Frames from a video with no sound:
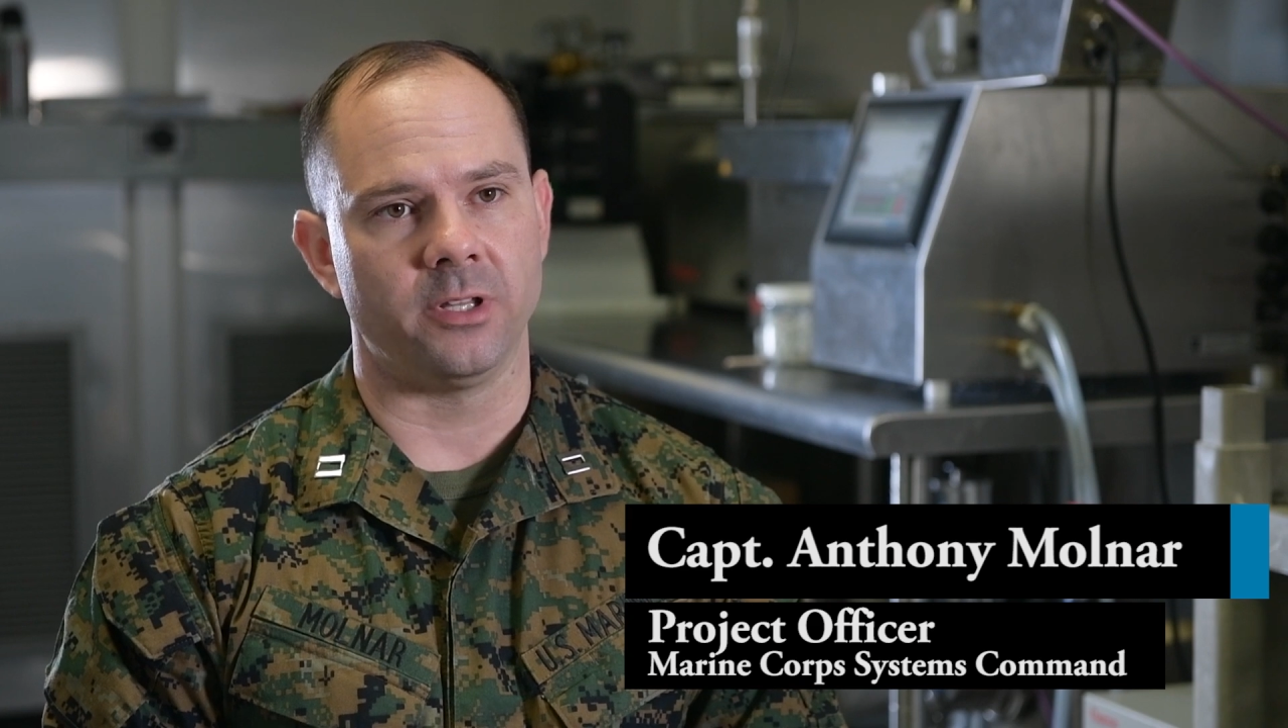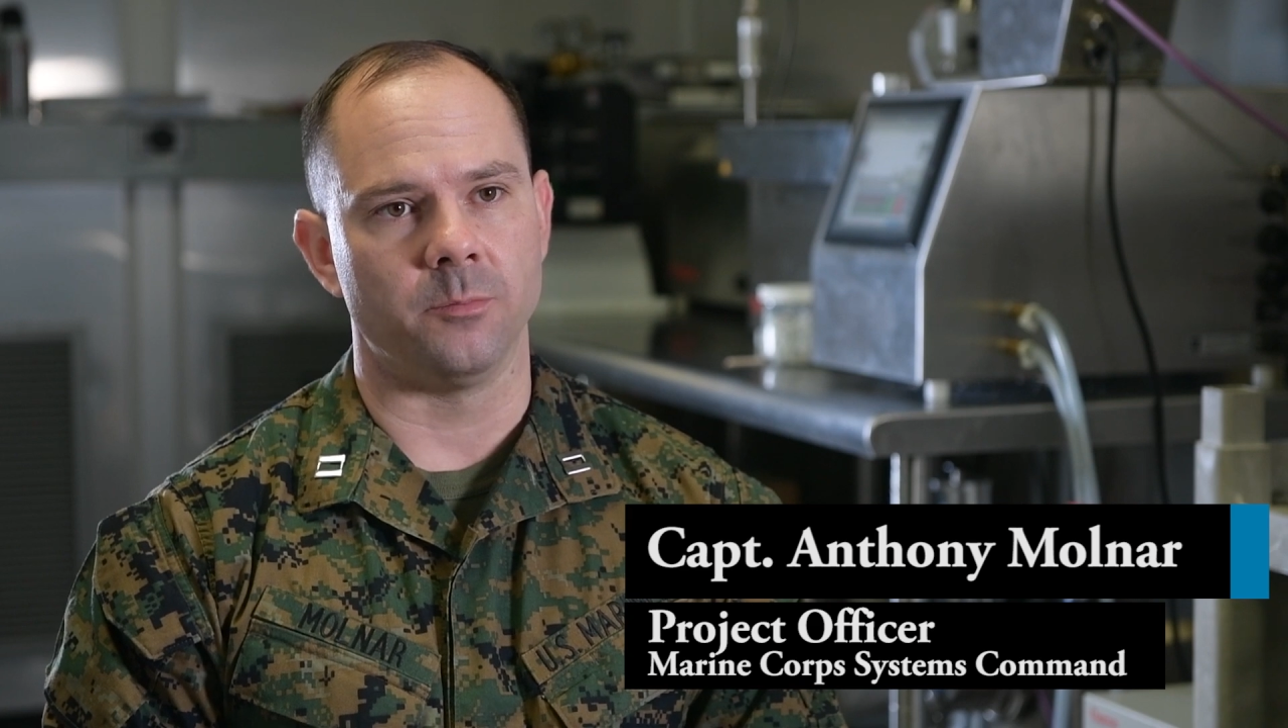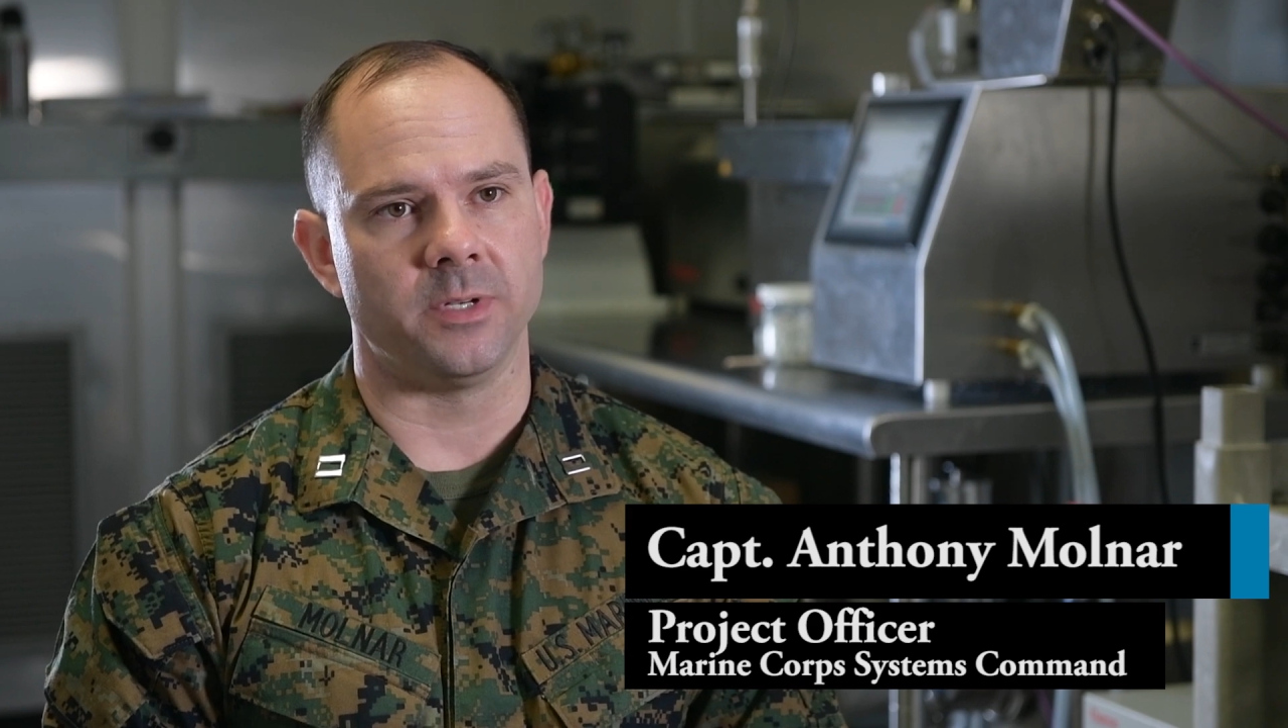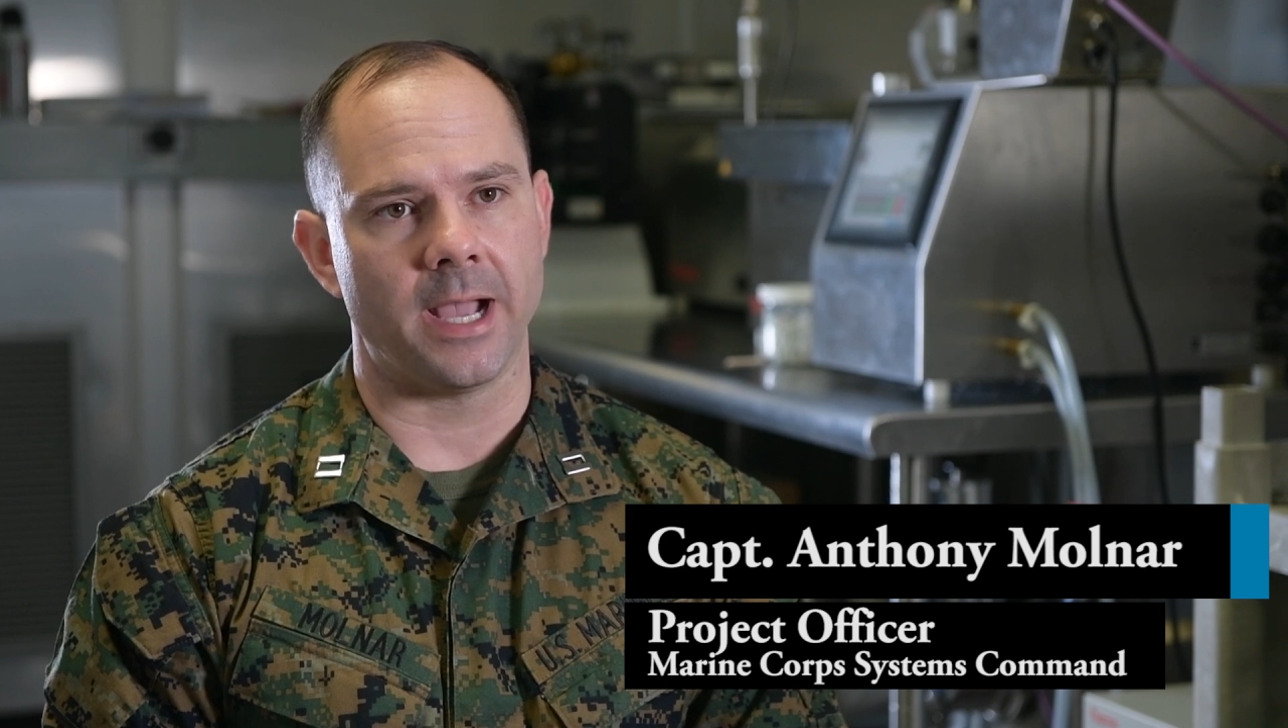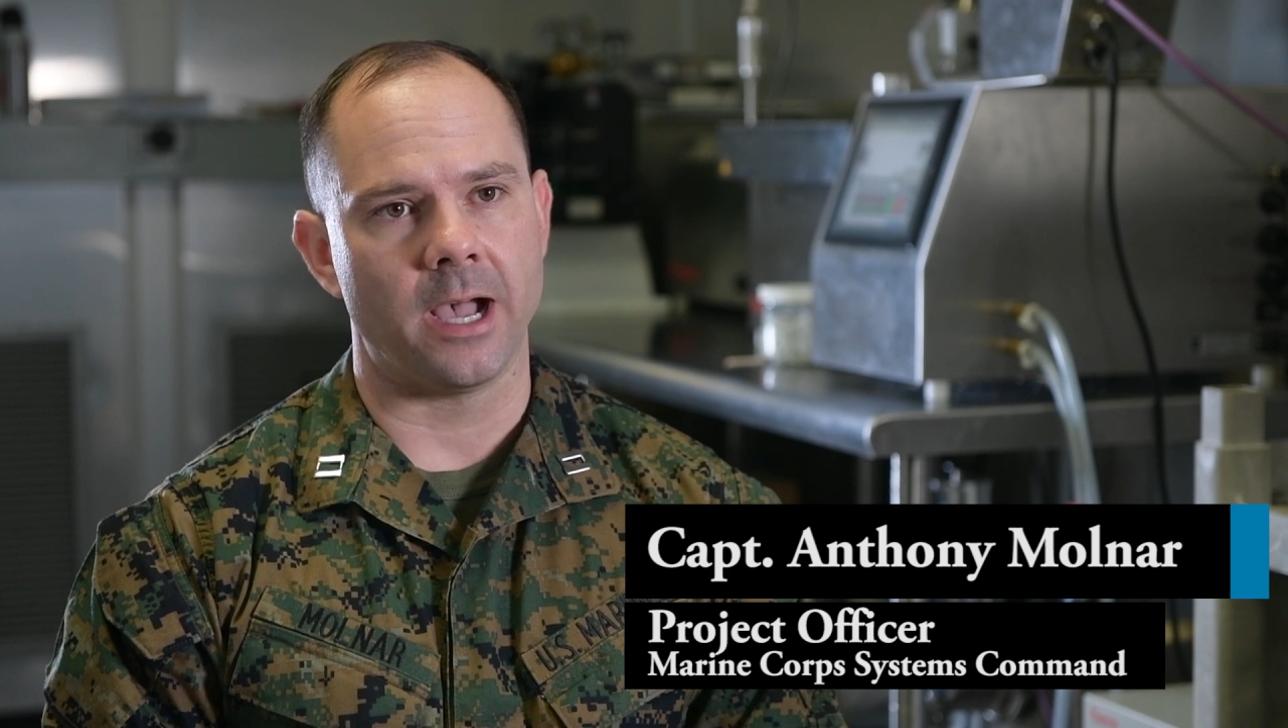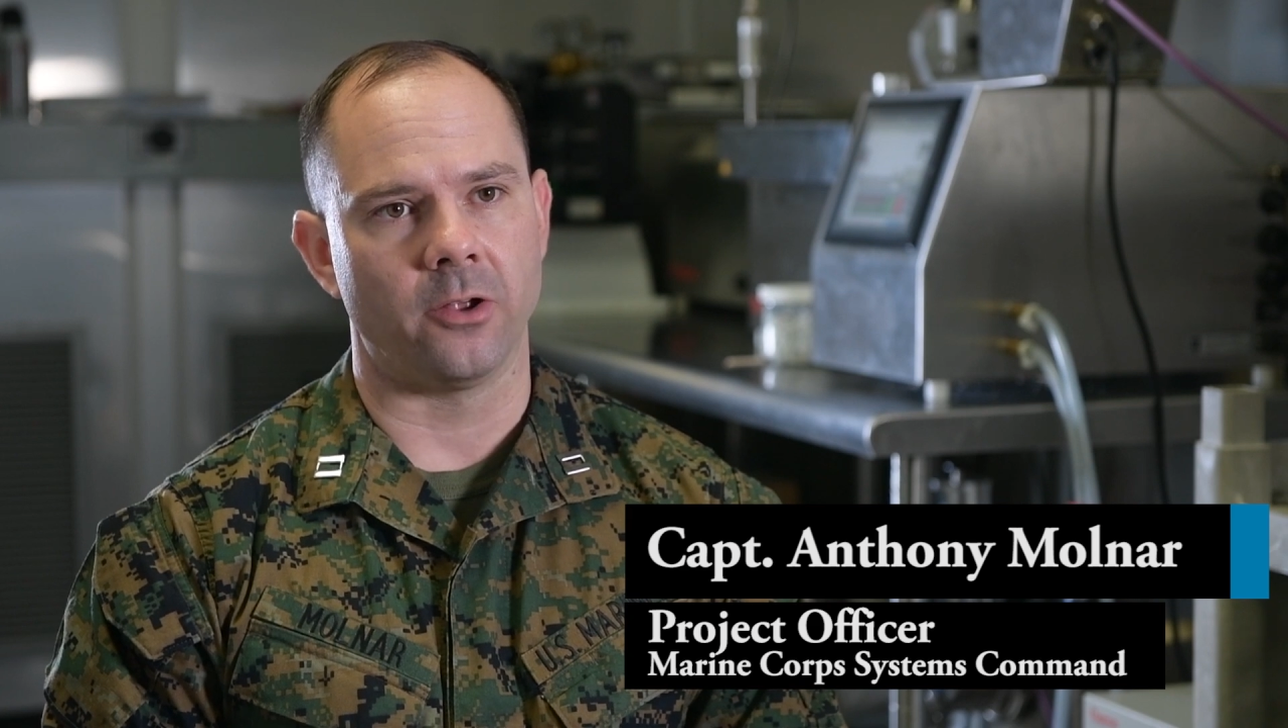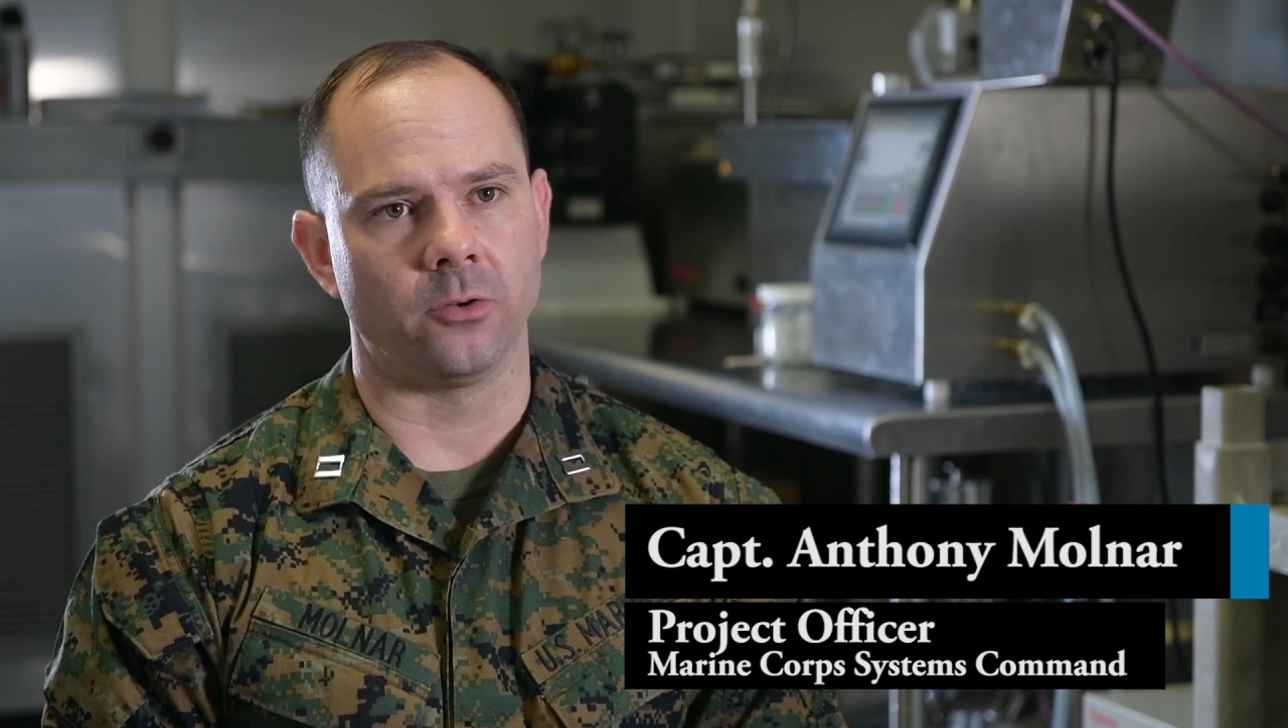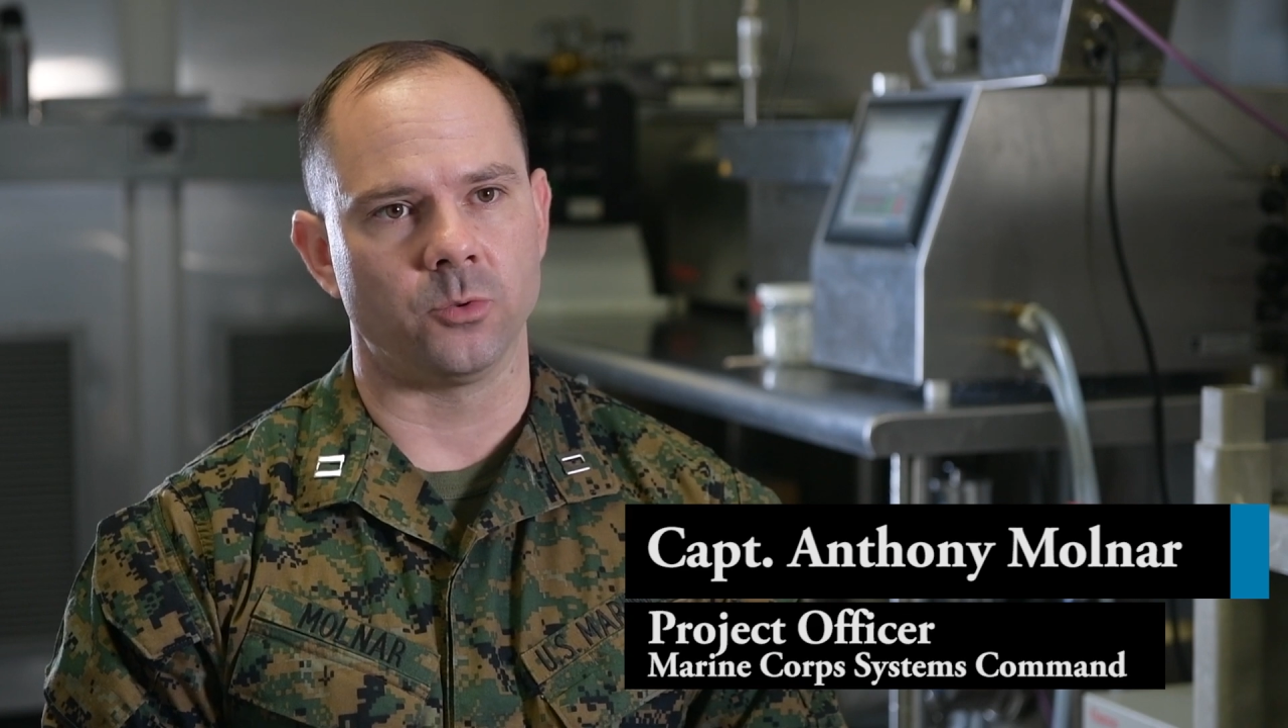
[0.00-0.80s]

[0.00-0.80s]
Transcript: them down and